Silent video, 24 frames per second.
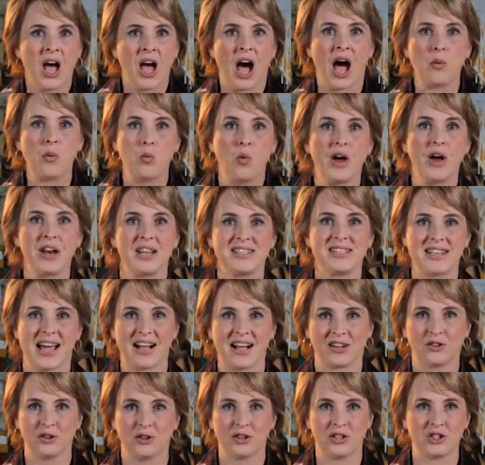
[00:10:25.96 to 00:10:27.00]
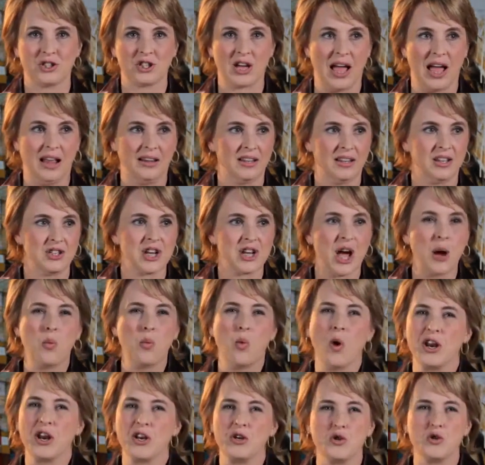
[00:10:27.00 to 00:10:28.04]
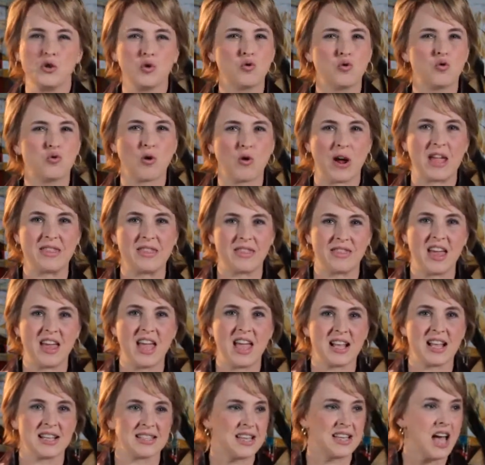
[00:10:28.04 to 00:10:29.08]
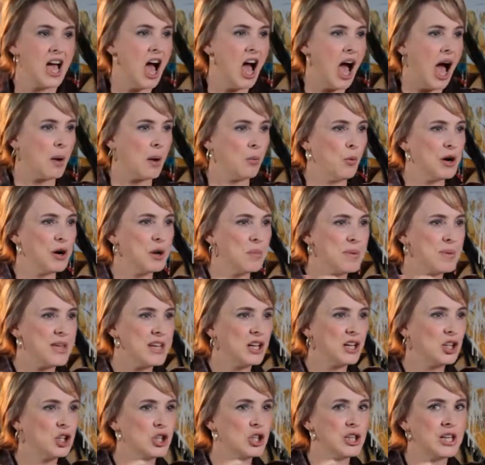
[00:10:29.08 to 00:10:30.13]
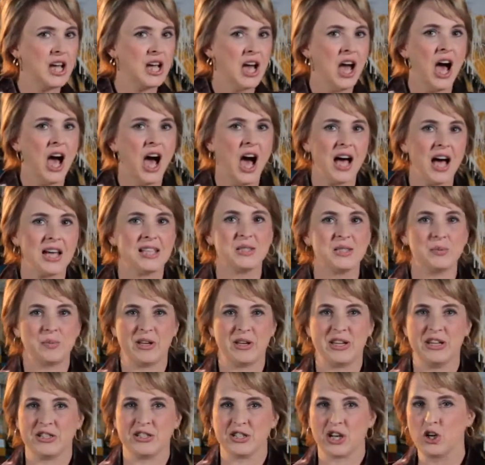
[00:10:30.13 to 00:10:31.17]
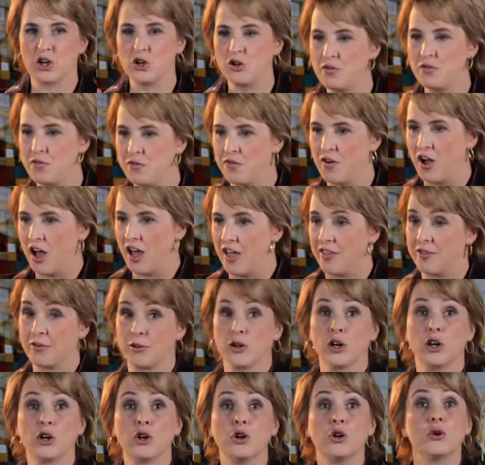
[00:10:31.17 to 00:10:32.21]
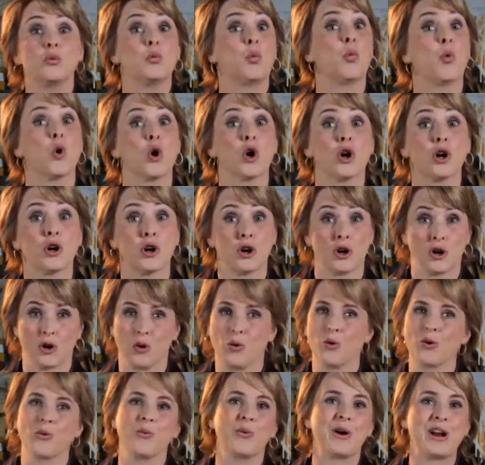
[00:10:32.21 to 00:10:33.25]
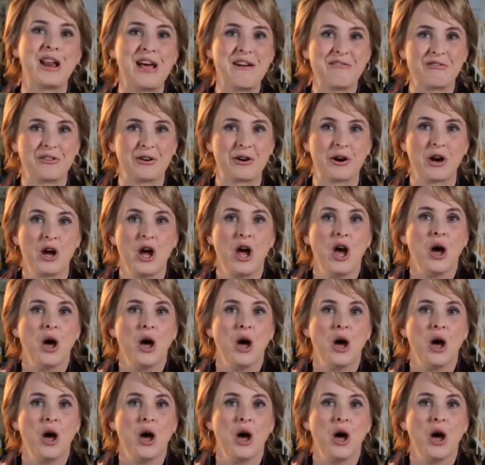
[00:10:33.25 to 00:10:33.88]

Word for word: I want to tackle a challenge. I want to do great things. I want to be a good husband, a good father, a good worker, or whatever,